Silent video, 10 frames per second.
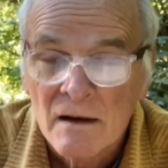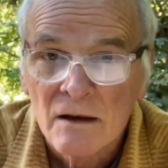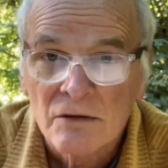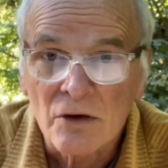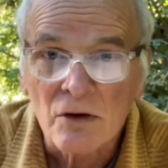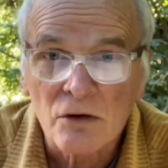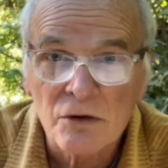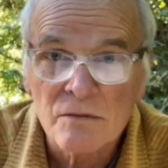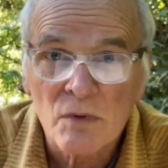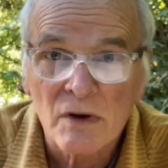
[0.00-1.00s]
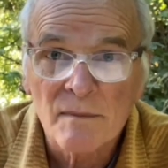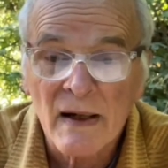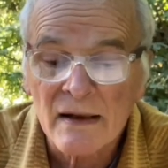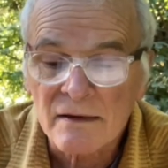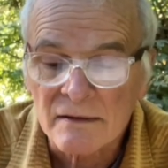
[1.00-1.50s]
So to learn more
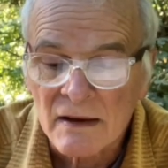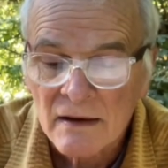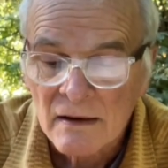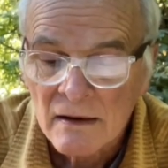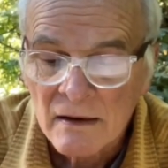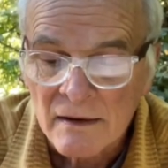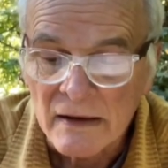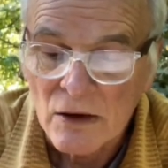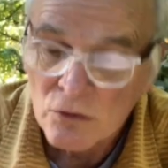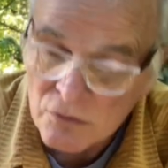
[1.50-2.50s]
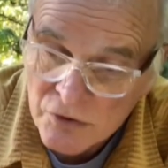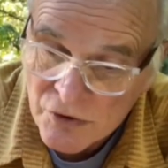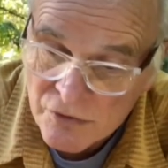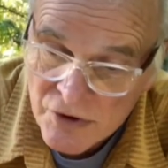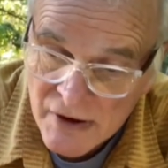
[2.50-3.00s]
about the old
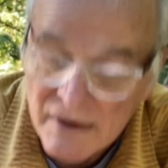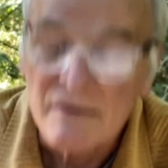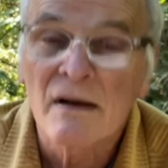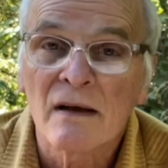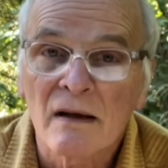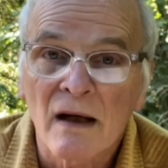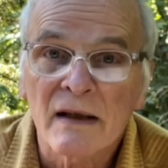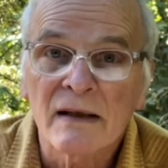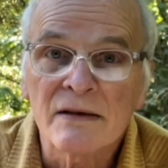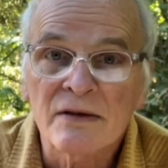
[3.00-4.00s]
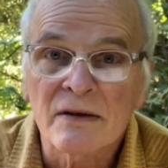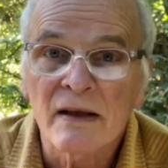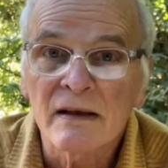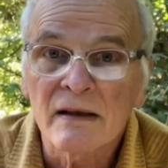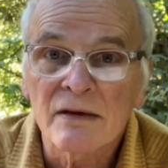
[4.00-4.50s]
Eugene, I
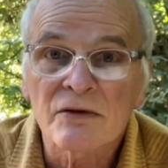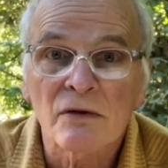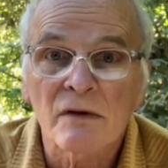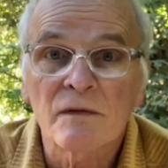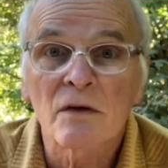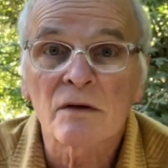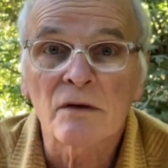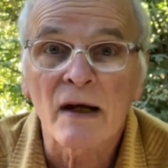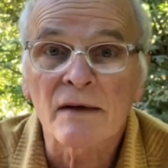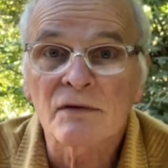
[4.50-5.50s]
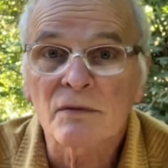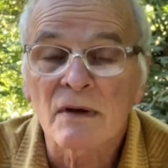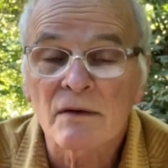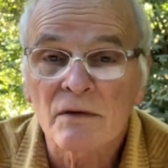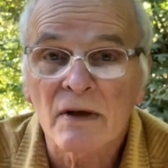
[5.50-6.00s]
studied historic photographs
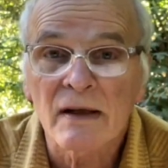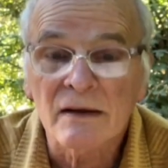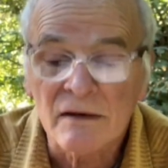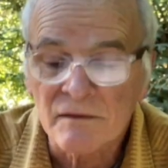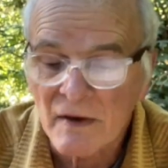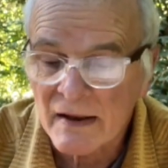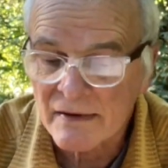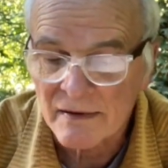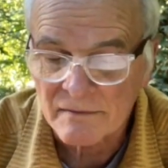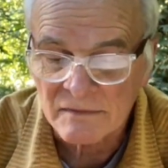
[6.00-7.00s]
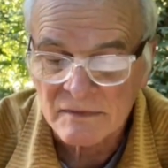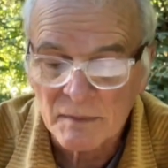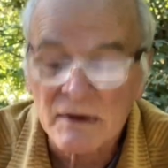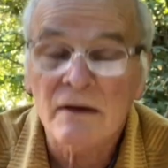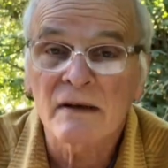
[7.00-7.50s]
wherever I could find them,
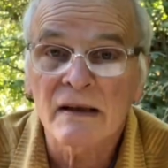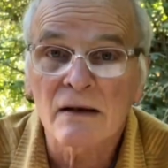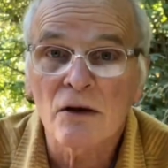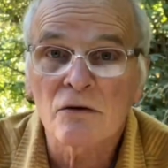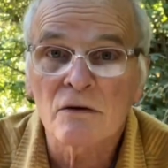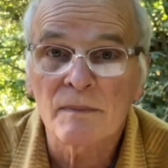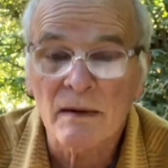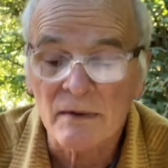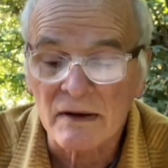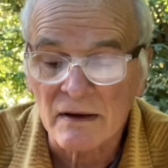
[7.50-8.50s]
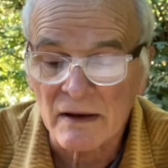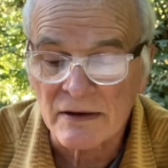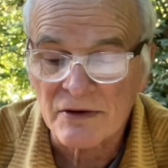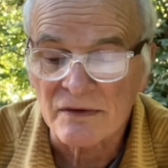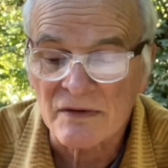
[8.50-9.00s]
particularly in local public
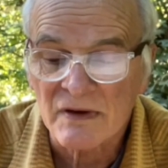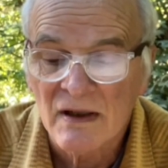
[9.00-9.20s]
collections.